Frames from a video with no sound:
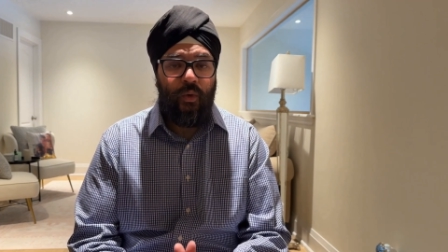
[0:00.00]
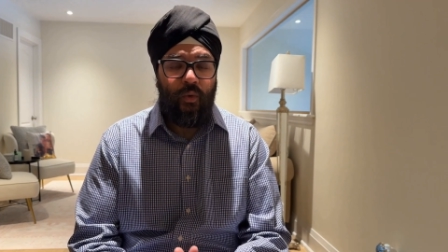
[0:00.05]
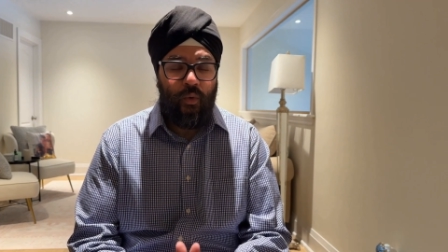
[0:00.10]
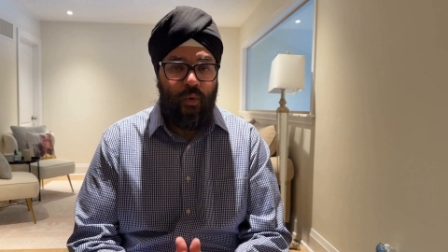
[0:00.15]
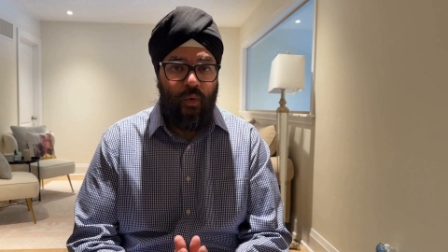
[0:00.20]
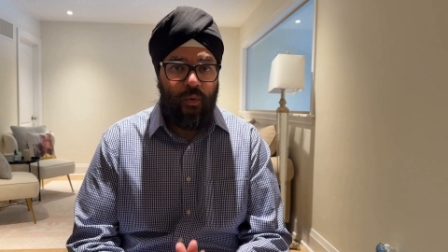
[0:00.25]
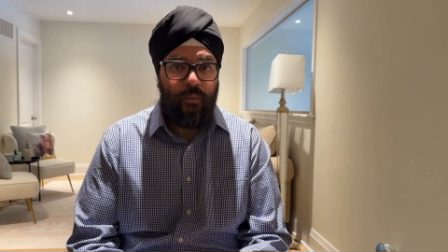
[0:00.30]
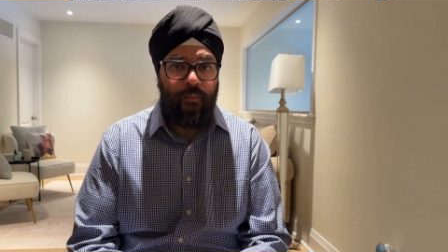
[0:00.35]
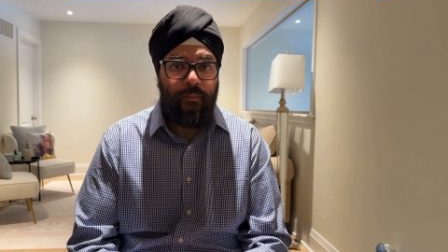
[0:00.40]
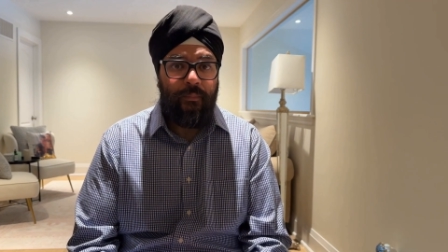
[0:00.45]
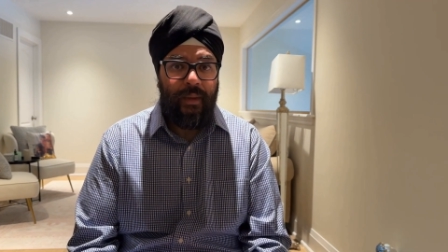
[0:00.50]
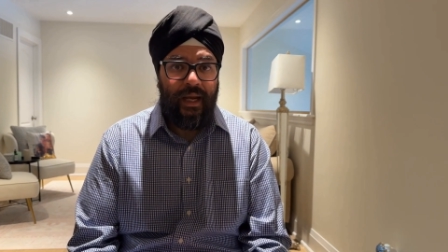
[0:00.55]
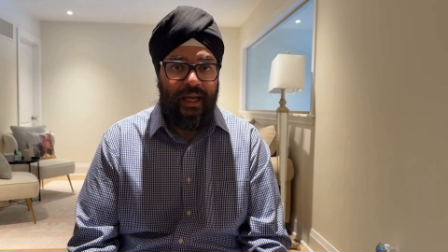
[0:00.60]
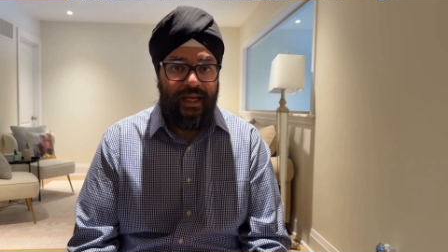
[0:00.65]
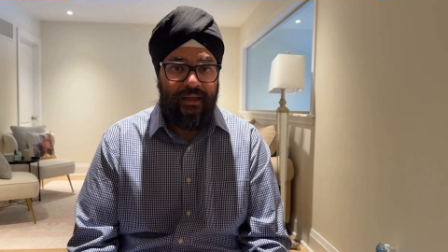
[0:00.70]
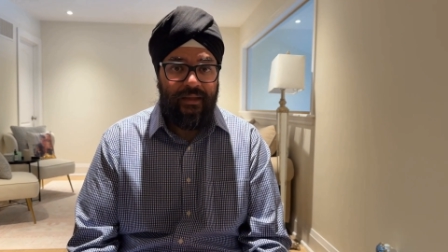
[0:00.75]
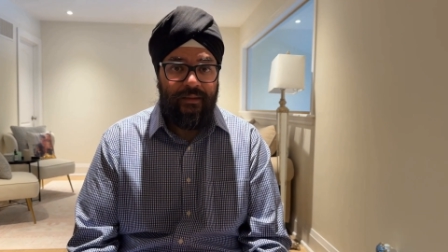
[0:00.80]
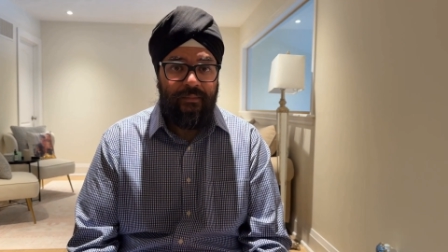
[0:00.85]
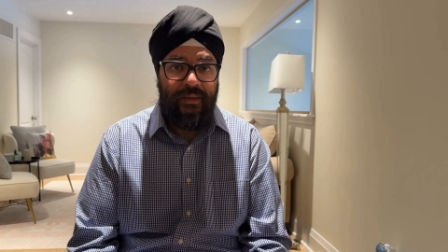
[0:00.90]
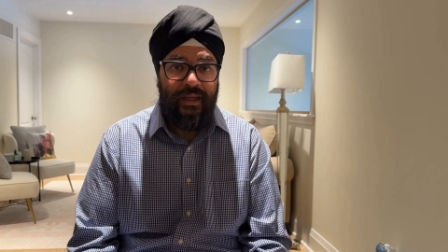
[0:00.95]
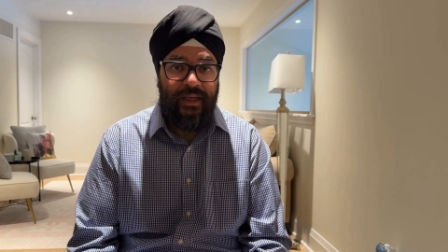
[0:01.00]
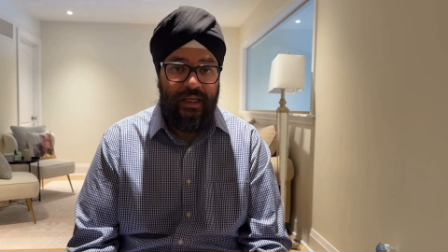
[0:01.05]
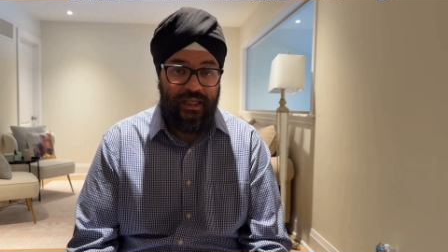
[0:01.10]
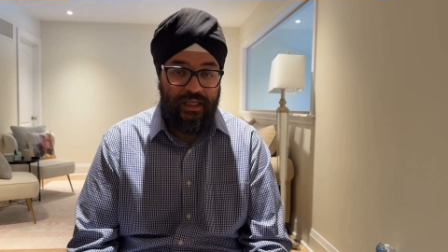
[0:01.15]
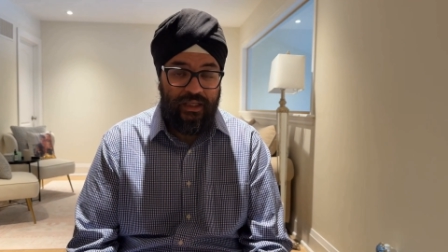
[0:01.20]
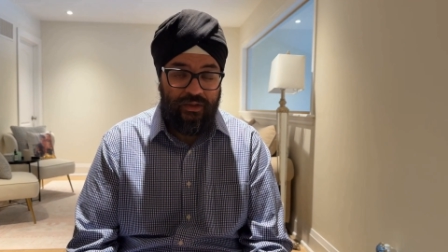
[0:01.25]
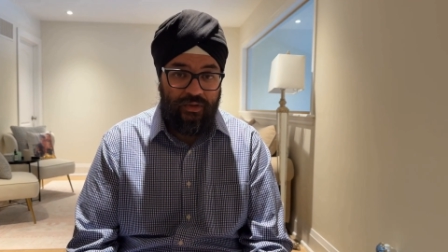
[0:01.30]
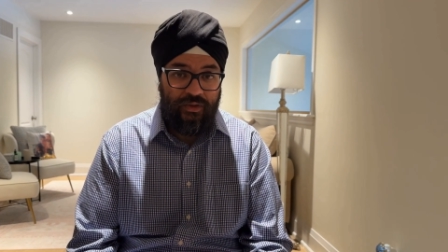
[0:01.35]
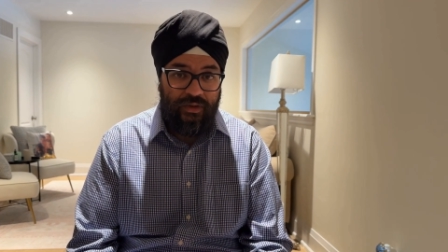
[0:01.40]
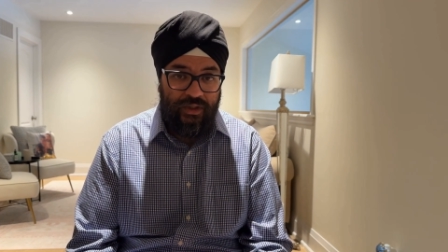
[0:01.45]
who might be
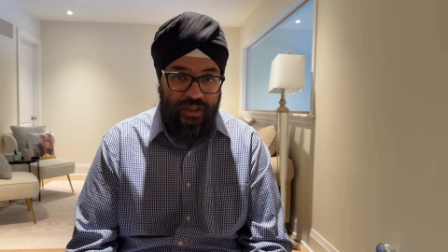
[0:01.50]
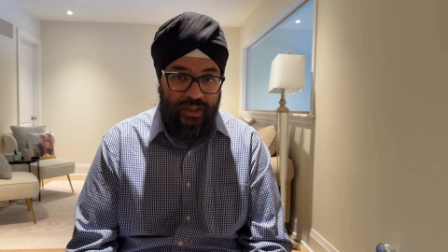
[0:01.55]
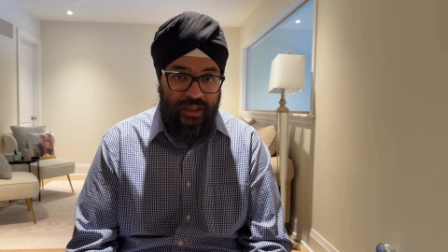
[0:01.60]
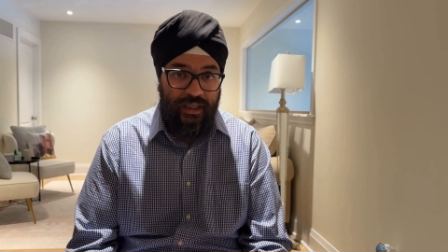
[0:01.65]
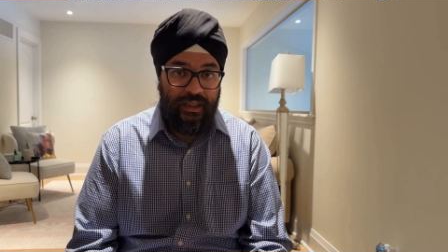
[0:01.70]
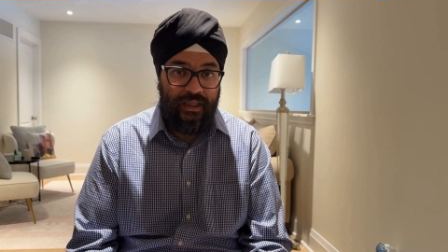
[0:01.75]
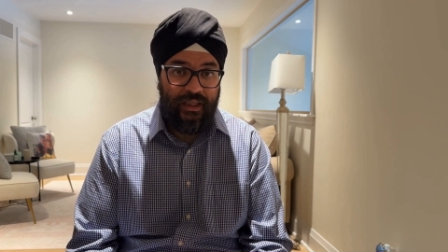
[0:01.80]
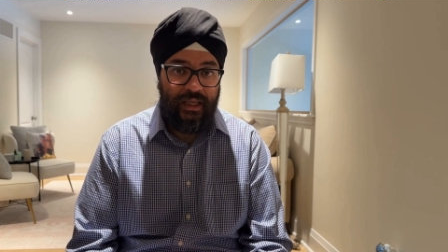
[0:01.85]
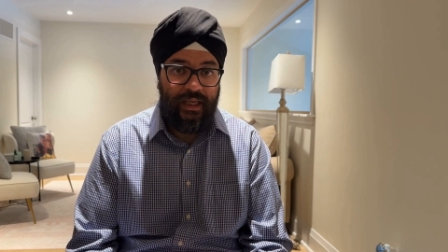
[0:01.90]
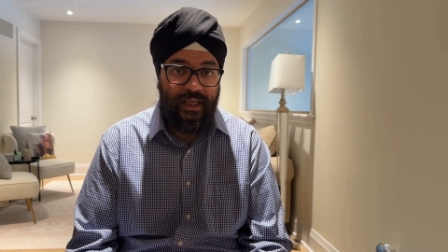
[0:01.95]
interested